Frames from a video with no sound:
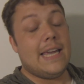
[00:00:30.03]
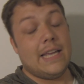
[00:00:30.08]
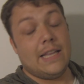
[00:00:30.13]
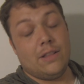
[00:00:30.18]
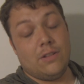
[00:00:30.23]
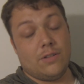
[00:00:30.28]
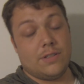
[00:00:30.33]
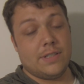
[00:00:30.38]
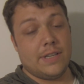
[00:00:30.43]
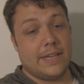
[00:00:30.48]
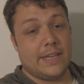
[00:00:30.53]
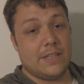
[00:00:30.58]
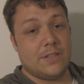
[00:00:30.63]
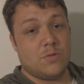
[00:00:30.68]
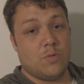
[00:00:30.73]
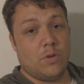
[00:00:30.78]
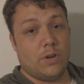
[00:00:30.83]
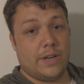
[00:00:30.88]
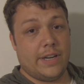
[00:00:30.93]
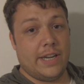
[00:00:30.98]
it looks like
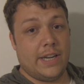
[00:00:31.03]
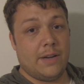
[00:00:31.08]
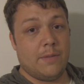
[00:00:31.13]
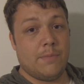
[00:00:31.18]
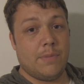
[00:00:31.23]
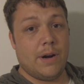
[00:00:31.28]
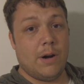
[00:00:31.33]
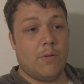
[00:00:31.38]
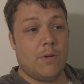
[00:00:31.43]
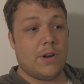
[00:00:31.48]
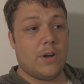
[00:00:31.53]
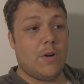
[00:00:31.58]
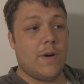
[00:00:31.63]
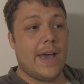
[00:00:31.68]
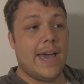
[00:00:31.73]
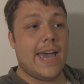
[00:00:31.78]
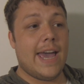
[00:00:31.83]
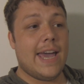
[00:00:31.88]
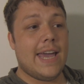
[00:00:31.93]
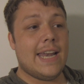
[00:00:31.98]
it's working, but I want to go
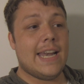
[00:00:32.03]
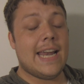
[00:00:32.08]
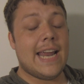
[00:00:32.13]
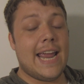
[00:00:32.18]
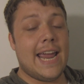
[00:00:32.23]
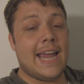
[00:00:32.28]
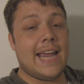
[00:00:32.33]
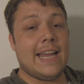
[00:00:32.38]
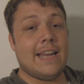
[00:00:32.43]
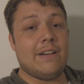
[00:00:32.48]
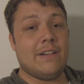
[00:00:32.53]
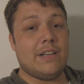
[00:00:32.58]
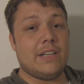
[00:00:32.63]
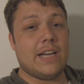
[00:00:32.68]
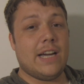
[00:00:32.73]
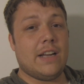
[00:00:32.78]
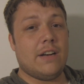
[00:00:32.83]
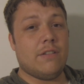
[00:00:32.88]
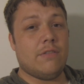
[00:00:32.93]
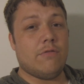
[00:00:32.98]
ahead
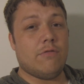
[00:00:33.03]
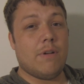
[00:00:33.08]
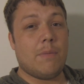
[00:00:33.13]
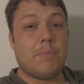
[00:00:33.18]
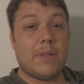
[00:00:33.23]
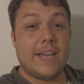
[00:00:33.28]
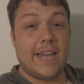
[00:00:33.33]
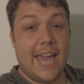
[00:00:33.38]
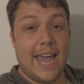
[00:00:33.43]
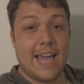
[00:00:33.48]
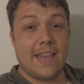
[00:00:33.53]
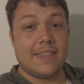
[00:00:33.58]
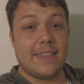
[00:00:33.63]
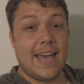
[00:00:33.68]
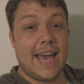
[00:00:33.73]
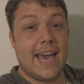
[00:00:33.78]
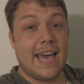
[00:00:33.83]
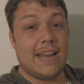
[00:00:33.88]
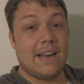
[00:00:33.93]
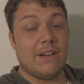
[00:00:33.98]
and kind of replicate
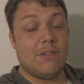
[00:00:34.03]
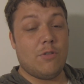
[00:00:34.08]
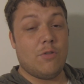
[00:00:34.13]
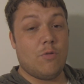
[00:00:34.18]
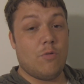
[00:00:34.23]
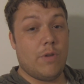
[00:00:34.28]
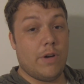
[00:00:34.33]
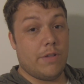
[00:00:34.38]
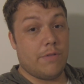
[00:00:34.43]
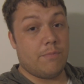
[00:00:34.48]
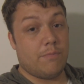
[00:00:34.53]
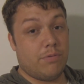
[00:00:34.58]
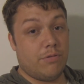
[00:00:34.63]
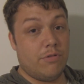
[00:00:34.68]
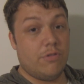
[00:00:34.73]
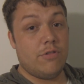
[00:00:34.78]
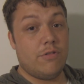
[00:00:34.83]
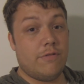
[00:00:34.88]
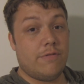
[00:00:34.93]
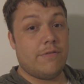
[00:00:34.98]
that with
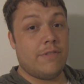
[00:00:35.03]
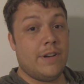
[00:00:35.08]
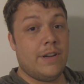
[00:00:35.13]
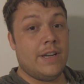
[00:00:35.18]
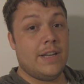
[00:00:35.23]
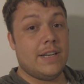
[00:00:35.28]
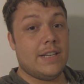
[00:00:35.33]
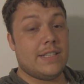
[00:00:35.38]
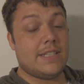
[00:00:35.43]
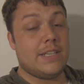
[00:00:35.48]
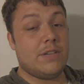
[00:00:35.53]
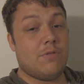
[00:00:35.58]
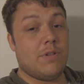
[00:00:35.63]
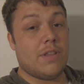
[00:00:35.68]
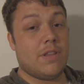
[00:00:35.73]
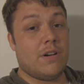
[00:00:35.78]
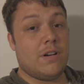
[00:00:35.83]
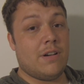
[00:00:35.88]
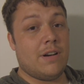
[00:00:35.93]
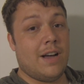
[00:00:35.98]
proof to see
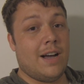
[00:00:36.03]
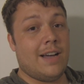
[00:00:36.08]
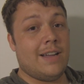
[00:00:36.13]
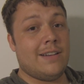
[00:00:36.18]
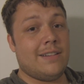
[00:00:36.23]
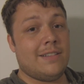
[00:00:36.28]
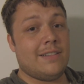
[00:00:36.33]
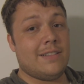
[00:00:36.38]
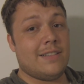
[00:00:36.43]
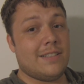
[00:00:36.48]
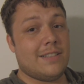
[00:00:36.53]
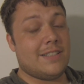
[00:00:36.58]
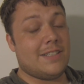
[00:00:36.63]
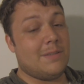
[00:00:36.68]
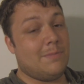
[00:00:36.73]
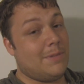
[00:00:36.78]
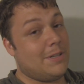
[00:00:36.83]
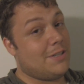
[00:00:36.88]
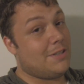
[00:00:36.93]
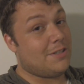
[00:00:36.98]
whether or not this is
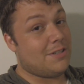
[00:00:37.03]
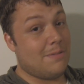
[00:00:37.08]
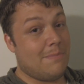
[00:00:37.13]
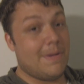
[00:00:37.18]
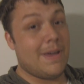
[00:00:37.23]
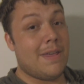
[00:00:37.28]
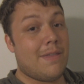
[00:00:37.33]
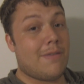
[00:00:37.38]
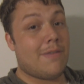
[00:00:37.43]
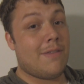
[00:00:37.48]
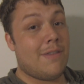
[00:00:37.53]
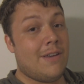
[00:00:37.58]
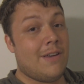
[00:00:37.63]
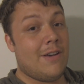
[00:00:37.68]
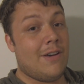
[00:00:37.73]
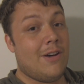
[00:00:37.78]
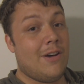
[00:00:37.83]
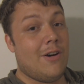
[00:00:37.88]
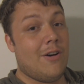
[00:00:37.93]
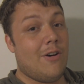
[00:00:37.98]
simply just a myth
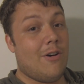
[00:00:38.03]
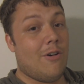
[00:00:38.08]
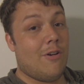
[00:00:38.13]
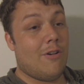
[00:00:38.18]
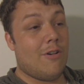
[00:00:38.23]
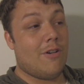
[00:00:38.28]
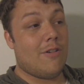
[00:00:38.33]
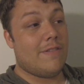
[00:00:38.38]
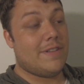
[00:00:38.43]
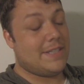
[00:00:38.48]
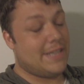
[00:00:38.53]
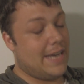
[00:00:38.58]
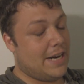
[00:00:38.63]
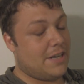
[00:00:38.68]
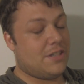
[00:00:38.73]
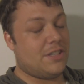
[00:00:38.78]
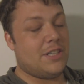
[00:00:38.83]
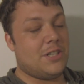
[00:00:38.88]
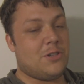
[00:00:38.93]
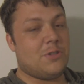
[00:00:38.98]
or if it's
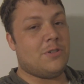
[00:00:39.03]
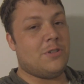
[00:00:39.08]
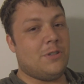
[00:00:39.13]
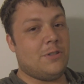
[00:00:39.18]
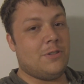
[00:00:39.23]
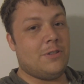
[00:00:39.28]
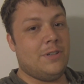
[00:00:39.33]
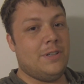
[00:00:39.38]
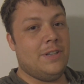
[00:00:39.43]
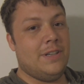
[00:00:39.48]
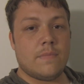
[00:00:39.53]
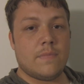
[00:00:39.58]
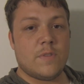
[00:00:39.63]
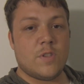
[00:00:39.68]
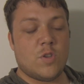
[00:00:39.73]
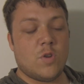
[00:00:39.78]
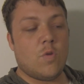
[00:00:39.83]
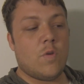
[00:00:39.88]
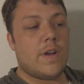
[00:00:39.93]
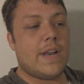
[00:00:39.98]
actually true.
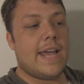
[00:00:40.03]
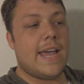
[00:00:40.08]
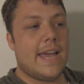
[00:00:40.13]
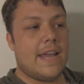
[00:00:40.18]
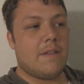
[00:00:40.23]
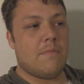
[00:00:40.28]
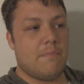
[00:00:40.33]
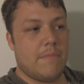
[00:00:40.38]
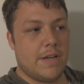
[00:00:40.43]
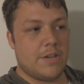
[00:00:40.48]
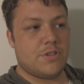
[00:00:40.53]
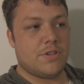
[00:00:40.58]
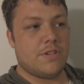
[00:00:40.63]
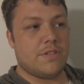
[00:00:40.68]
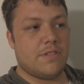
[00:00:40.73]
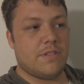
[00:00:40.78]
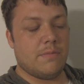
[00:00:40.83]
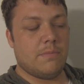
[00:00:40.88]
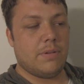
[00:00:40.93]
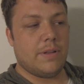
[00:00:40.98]
So I went ahead and
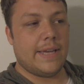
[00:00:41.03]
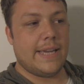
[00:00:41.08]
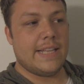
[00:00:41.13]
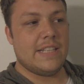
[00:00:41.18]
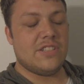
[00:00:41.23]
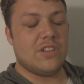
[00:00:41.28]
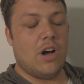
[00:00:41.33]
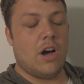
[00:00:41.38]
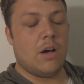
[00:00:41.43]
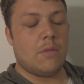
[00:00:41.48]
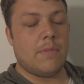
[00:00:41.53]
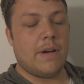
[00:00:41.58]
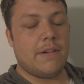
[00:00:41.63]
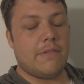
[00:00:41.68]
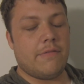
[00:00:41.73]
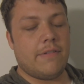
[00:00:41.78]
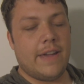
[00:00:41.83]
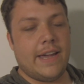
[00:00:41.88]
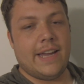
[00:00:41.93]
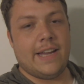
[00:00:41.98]
measured the blades on
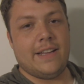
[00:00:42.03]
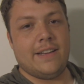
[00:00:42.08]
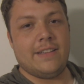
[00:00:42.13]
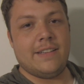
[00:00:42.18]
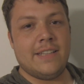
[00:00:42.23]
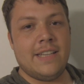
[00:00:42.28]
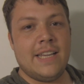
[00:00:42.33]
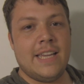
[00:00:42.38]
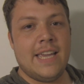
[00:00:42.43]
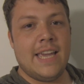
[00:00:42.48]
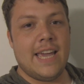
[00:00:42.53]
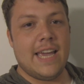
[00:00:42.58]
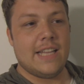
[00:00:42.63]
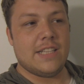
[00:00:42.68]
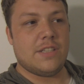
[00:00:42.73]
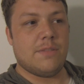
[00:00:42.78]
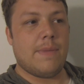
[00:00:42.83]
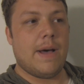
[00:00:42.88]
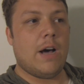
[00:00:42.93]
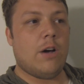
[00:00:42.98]
my fan.
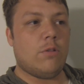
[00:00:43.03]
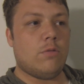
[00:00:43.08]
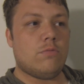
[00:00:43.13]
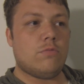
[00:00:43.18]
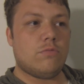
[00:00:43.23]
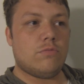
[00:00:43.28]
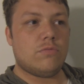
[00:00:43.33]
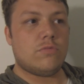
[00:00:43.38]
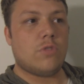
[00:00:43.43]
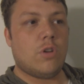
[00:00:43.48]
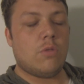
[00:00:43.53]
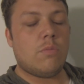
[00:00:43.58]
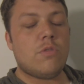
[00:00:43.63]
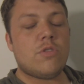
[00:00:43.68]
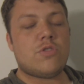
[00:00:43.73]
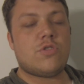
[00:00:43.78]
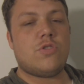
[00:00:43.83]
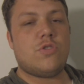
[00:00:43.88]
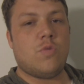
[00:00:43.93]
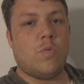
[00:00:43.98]
It's about
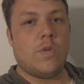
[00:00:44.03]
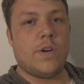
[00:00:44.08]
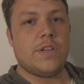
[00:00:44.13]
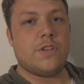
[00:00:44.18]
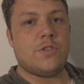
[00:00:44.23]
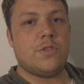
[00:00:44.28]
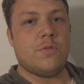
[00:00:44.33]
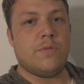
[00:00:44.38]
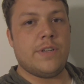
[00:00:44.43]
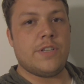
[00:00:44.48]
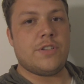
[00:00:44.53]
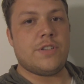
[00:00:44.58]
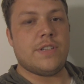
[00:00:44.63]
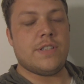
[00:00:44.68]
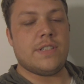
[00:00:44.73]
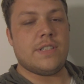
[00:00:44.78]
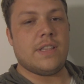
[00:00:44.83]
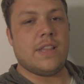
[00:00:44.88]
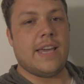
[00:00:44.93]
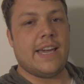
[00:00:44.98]
almost 22
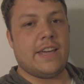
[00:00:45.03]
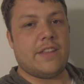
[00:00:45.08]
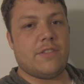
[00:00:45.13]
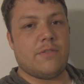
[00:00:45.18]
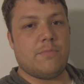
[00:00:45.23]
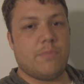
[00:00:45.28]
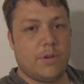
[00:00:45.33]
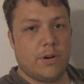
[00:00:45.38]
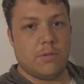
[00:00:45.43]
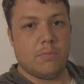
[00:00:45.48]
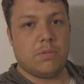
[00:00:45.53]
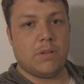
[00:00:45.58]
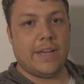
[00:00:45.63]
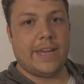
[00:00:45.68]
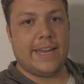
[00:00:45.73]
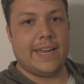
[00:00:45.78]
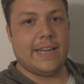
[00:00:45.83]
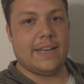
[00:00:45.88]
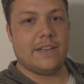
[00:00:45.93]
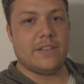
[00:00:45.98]
inches in length per
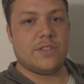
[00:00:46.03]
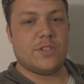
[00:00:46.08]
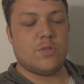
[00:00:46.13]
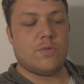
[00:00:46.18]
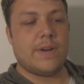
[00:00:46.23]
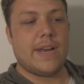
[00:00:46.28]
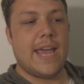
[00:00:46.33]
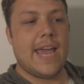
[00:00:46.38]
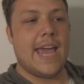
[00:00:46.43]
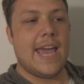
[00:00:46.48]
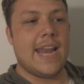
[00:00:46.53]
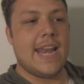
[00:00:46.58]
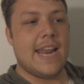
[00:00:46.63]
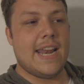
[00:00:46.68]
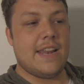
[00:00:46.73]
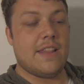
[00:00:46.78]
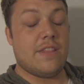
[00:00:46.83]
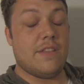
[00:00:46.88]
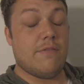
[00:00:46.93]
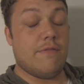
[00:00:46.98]
blade. So I went ahead
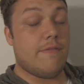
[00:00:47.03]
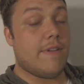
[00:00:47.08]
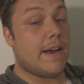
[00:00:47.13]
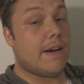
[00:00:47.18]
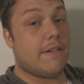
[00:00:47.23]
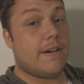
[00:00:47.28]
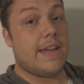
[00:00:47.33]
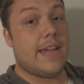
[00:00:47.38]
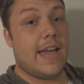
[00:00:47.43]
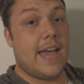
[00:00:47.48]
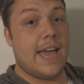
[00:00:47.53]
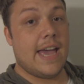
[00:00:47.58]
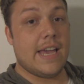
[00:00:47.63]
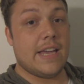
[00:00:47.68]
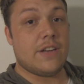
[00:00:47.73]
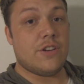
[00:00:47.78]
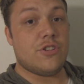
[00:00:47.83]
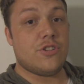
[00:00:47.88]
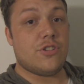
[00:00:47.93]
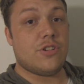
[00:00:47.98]
and at the very
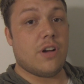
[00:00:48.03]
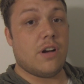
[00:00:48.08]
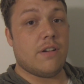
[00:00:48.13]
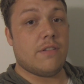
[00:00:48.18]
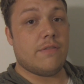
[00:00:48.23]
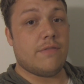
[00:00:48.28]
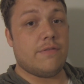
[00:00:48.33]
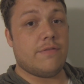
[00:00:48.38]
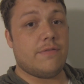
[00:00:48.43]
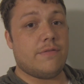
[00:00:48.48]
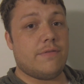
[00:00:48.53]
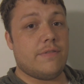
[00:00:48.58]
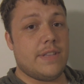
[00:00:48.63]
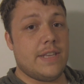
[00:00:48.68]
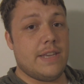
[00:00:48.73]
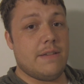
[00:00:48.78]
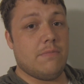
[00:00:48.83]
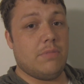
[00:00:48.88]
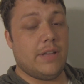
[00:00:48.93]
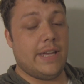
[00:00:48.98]
edge of
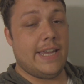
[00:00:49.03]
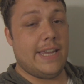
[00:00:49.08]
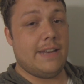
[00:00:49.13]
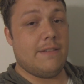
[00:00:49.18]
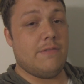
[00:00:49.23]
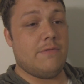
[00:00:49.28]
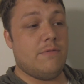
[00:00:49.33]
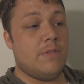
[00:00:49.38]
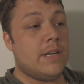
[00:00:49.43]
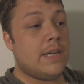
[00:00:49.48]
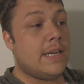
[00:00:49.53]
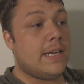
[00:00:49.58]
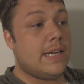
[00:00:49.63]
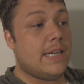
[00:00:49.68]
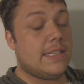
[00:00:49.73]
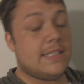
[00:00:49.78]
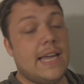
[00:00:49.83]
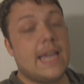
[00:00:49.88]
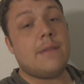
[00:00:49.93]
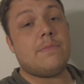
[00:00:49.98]
the blade
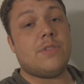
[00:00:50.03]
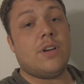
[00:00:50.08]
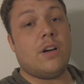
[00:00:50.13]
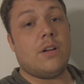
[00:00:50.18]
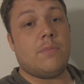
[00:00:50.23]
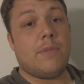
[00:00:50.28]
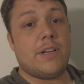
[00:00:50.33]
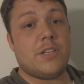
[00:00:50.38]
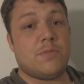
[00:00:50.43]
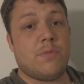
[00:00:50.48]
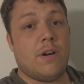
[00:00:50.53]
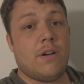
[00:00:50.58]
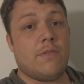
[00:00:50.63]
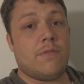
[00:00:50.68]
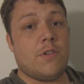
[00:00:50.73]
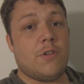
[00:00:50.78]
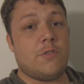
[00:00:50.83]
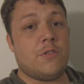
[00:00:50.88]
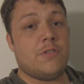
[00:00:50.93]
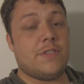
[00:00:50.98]
taped on my
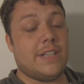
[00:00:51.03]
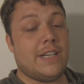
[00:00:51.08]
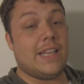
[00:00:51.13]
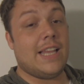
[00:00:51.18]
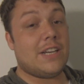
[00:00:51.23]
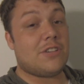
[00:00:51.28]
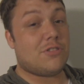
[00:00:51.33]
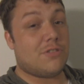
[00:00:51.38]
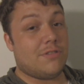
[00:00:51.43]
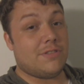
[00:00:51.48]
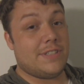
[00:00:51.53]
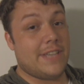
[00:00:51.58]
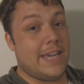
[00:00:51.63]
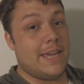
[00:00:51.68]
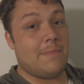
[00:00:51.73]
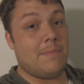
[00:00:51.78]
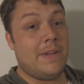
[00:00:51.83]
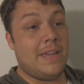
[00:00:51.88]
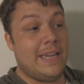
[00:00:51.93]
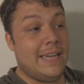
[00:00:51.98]
smartphone using electrical
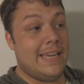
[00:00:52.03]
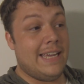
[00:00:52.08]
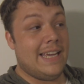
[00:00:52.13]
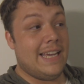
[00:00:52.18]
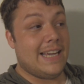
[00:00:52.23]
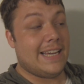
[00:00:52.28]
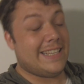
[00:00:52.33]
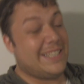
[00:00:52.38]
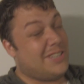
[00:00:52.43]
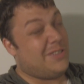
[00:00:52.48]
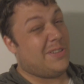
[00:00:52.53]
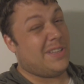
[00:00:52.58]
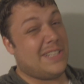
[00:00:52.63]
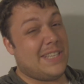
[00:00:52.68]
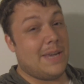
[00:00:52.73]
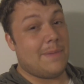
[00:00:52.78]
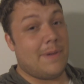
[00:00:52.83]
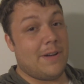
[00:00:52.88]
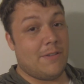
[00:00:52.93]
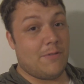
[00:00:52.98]
tape because the only
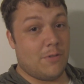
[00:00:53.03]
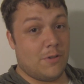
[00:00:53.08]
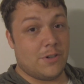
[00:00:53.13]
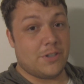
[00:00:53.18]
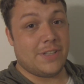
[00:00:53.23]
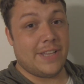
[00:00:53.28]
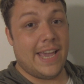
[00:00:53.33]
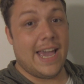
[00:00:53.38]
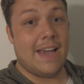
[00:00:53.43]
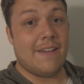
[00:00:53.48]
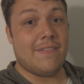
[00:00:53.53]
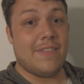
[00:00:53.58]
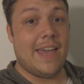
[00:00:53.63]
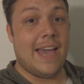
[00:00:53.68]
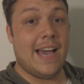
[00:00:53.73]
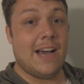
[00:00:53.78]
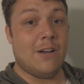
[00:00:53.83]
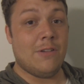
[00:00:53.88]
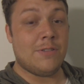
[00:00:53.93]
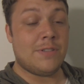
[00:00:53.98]
tape I unfortunately have in
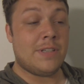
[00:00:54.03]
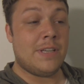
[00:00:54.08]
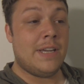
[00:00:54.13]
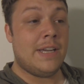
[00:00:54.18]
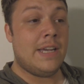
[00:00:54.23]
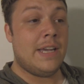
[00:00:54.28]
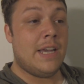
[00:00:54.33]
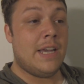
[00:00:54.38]
the house.